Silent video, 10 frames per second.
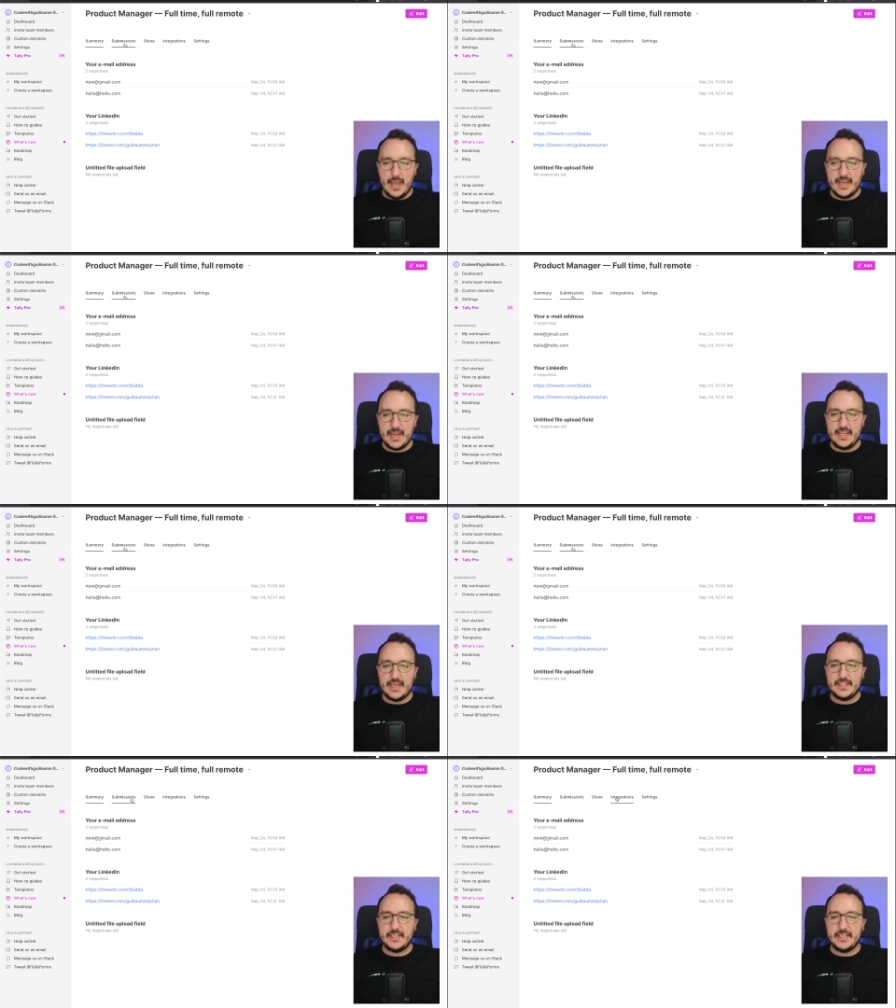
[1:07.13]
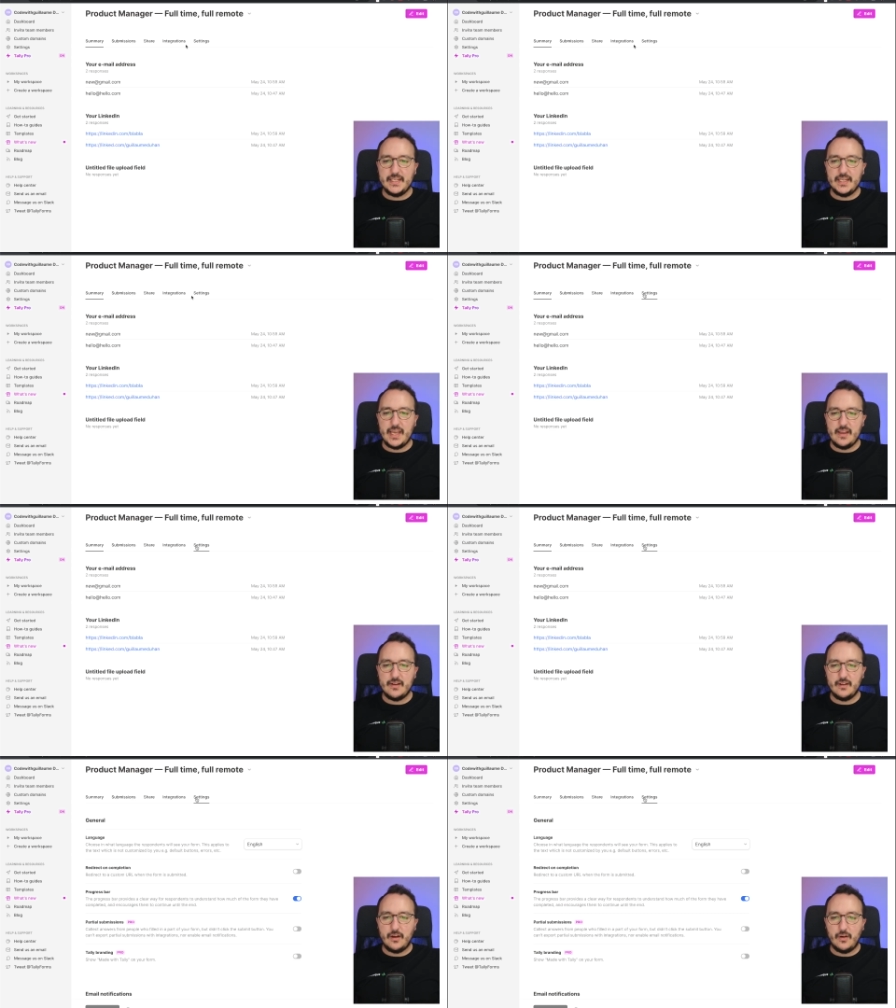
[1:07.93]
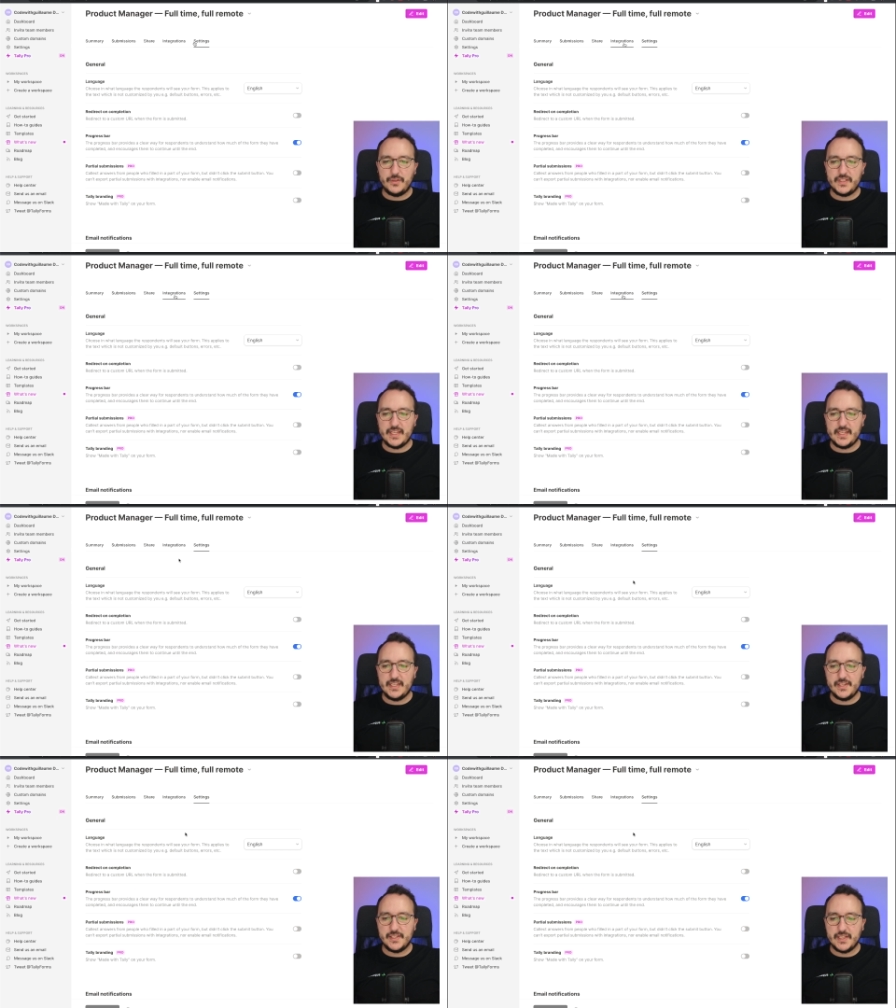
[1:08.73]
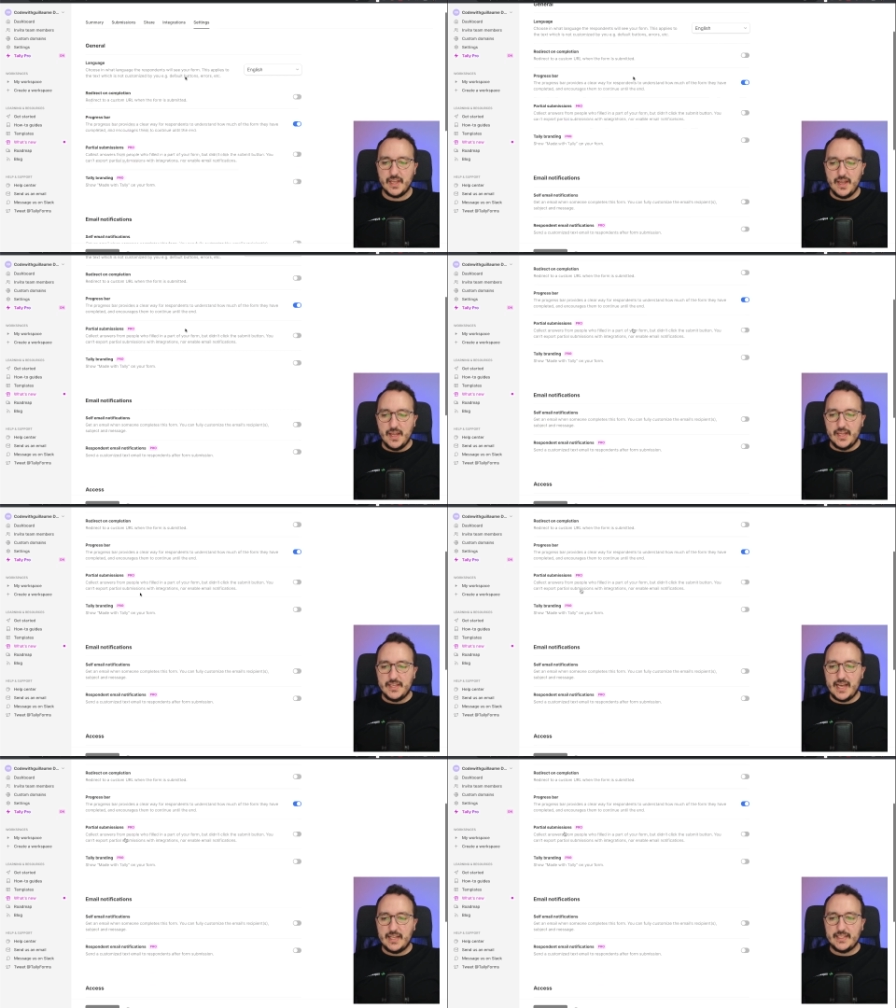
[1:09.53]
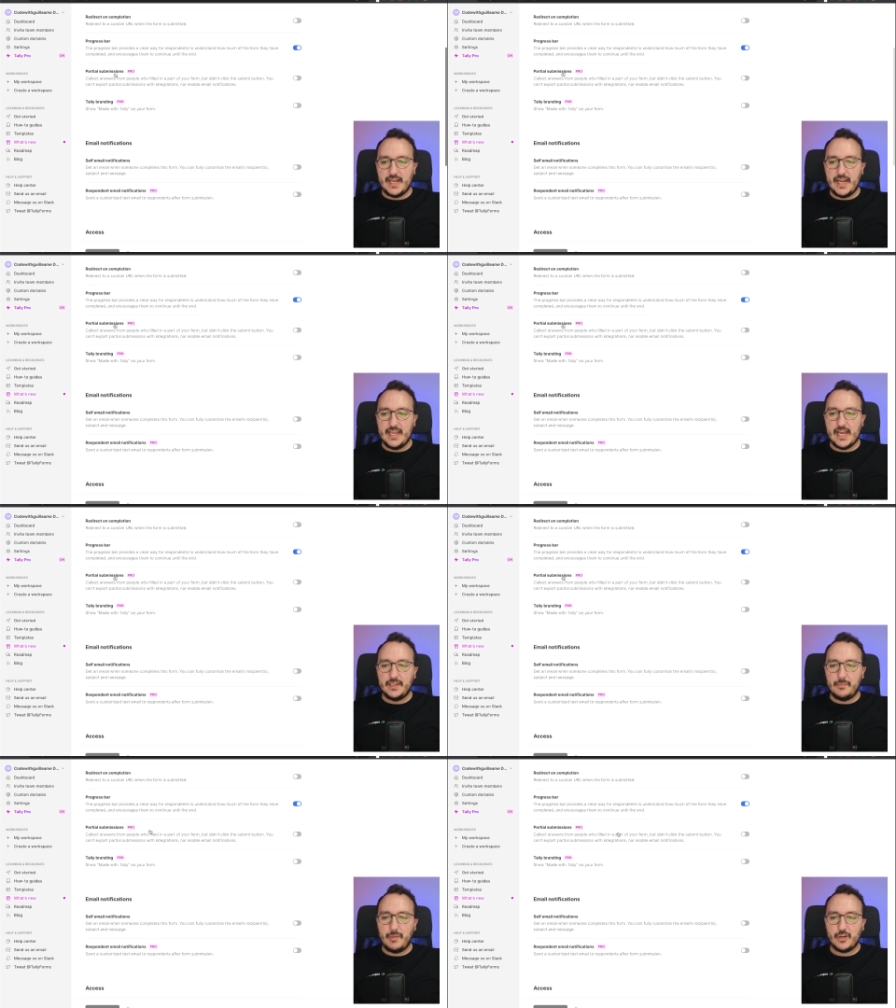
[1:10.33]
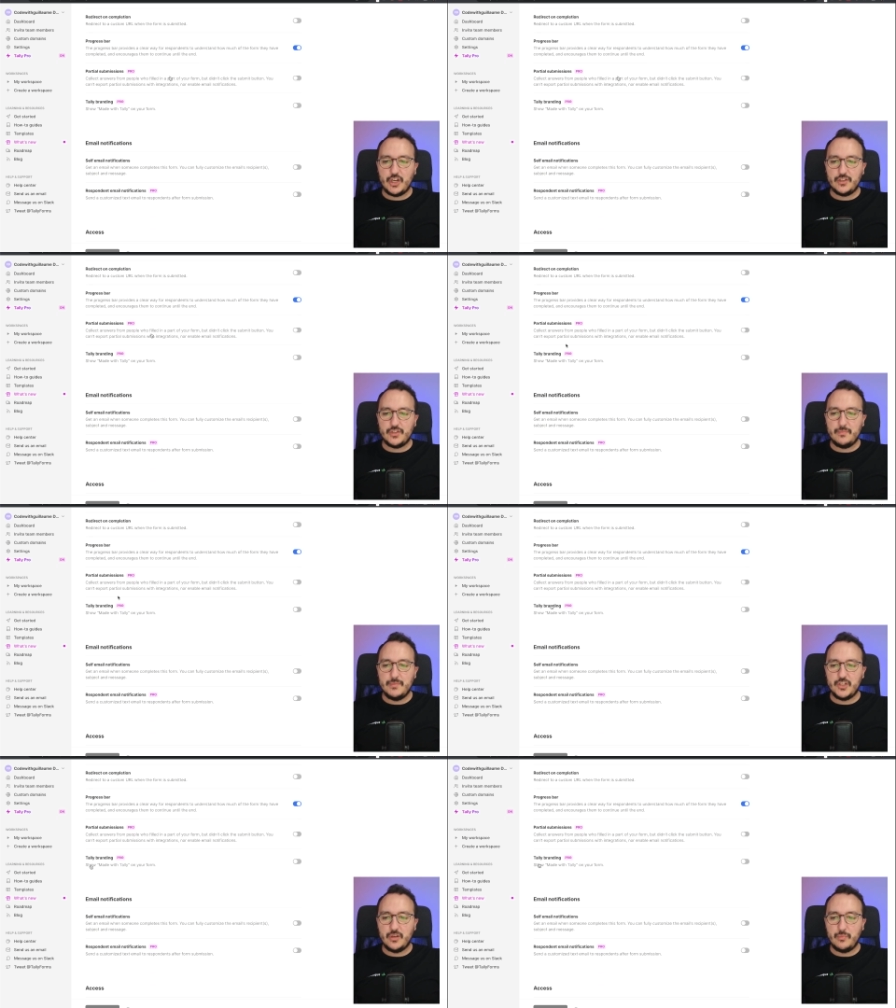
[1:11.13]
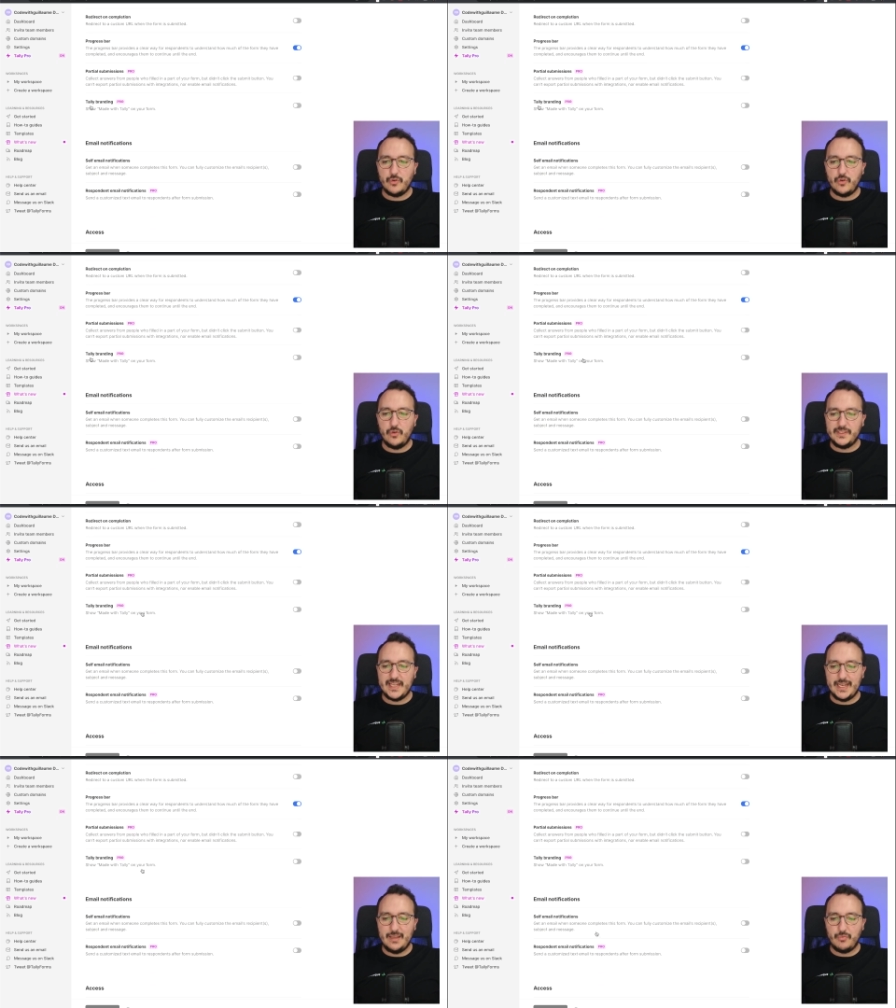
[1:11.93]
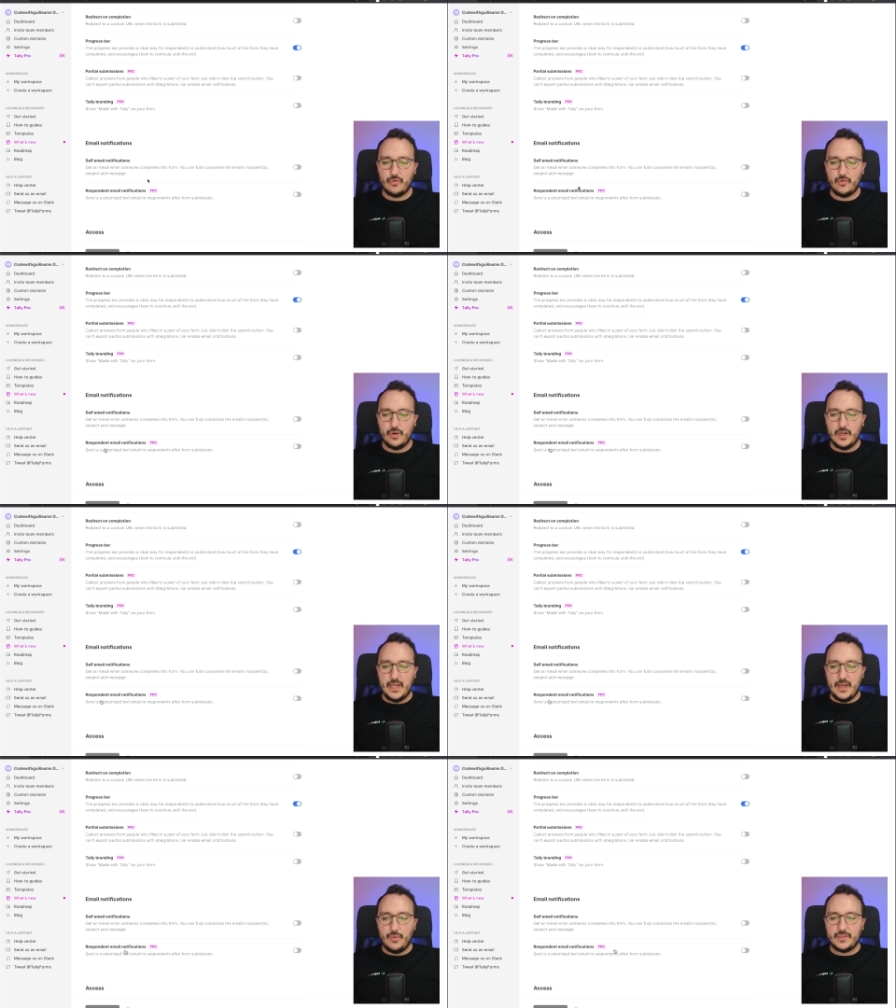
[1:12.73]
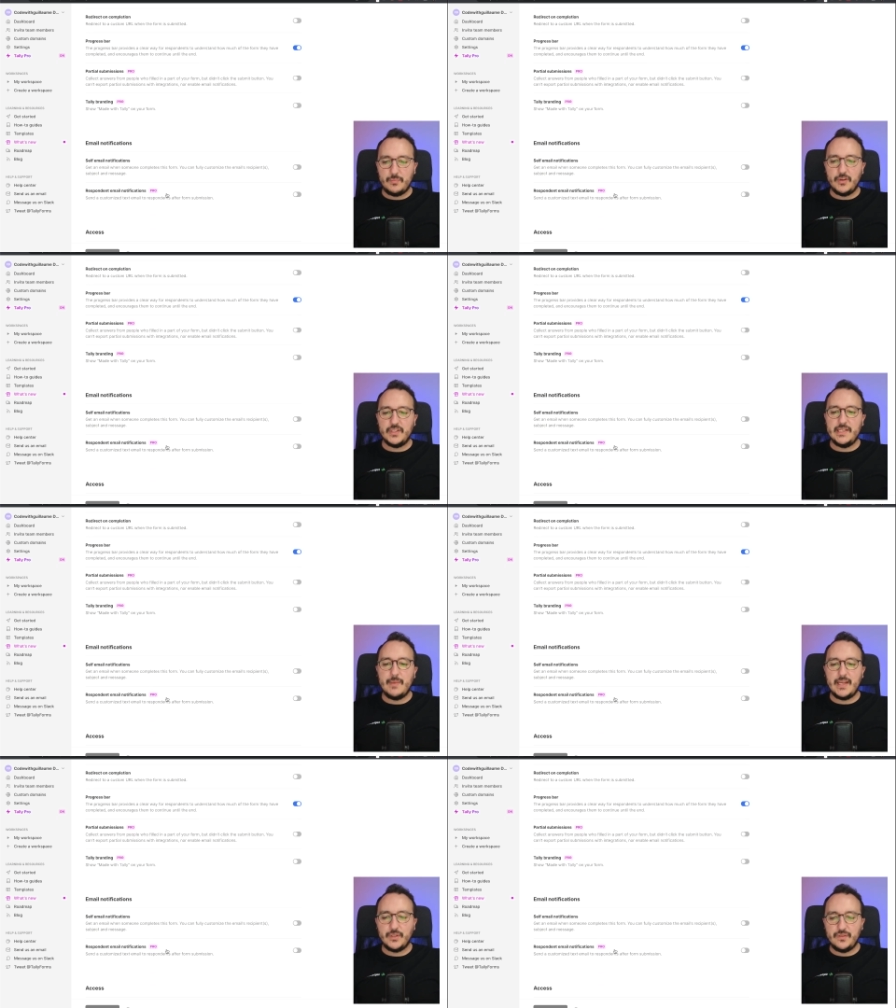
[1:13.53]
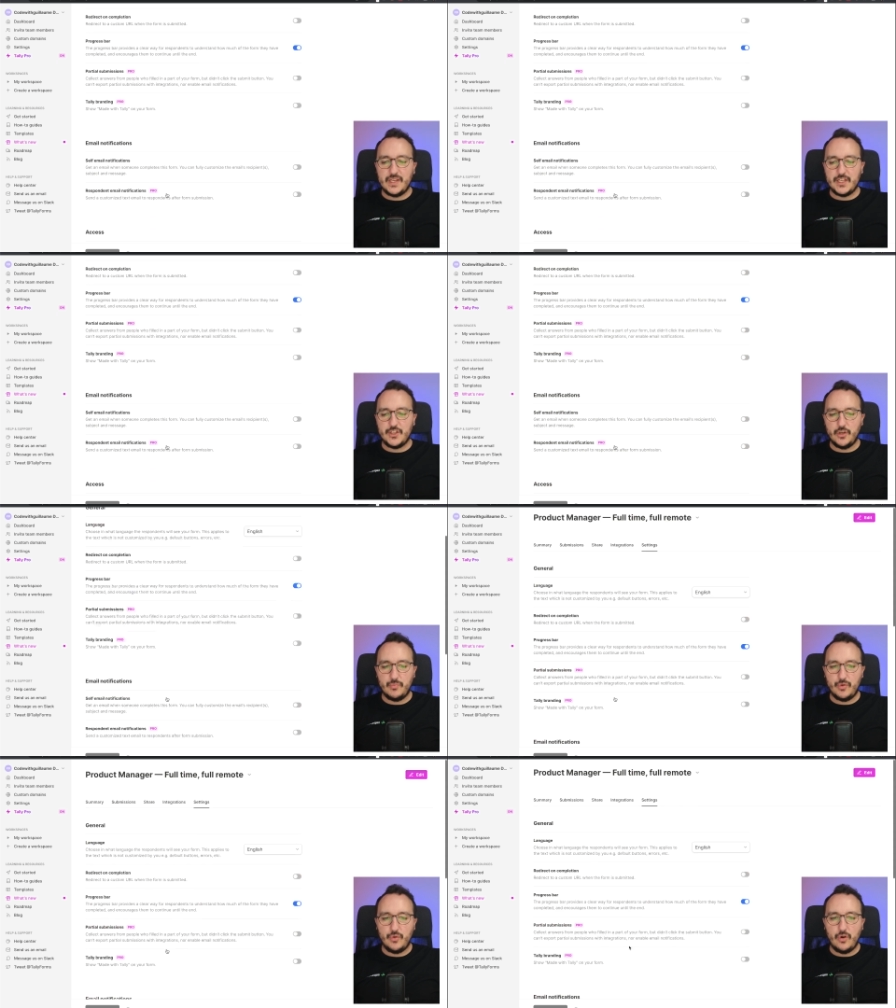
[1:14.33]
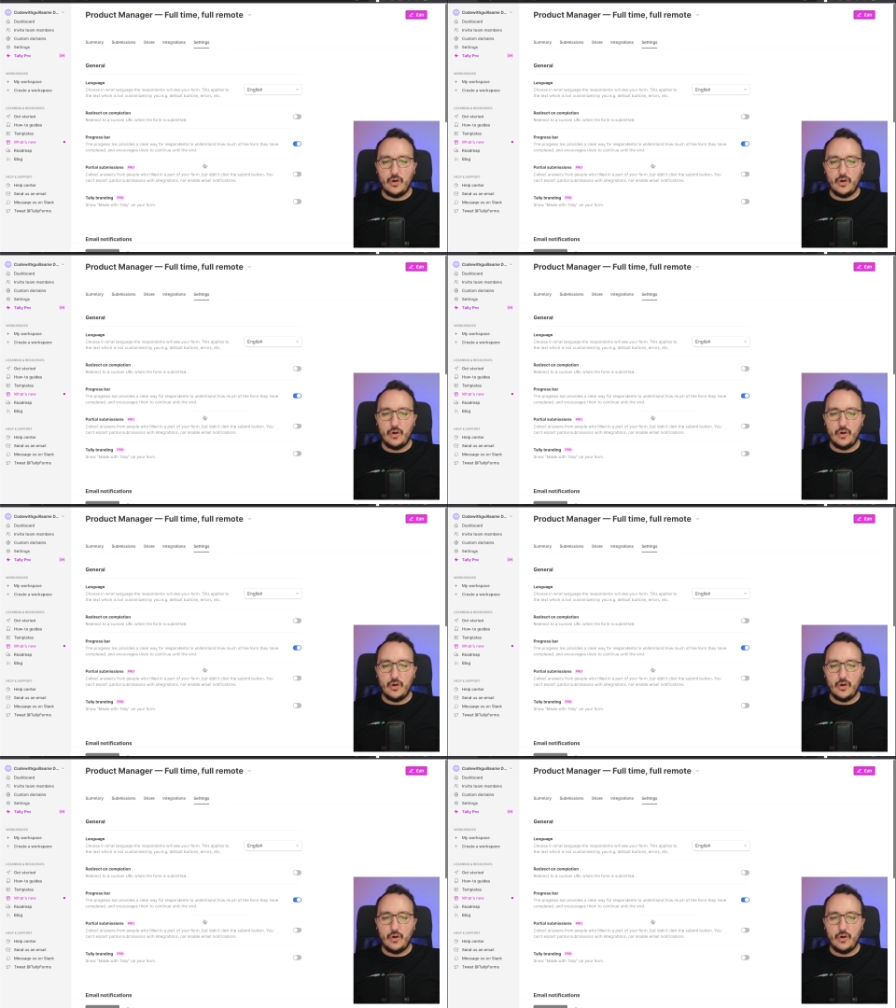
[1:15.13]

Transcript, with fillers: And I can see here on settings that I got partial submission pro, tally pro, respondent email notification pro.